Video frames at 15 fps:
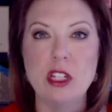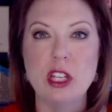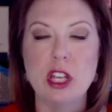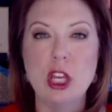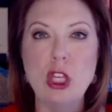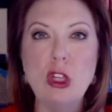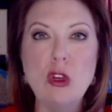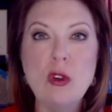
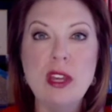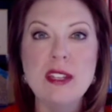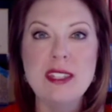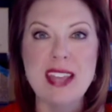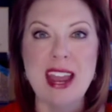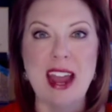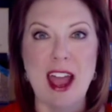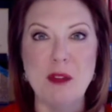you can
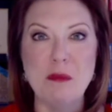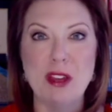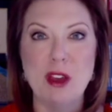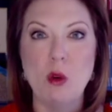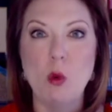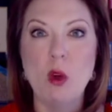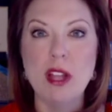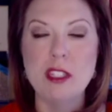set up
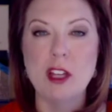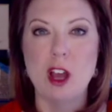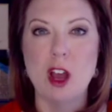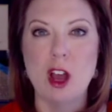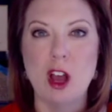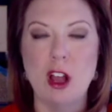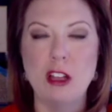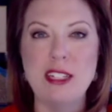what's
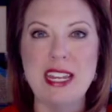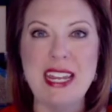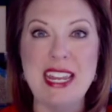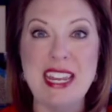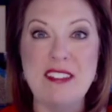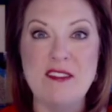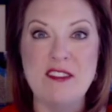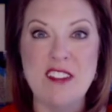called
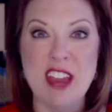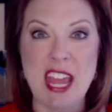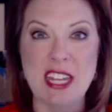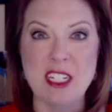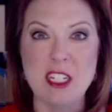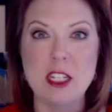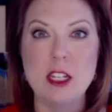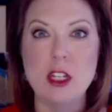
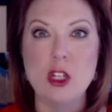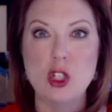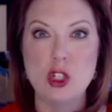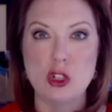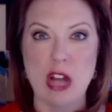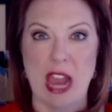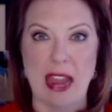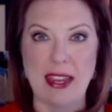event
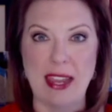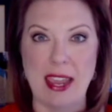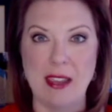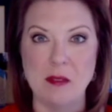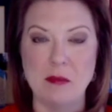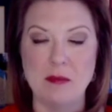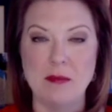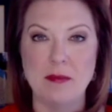tracking.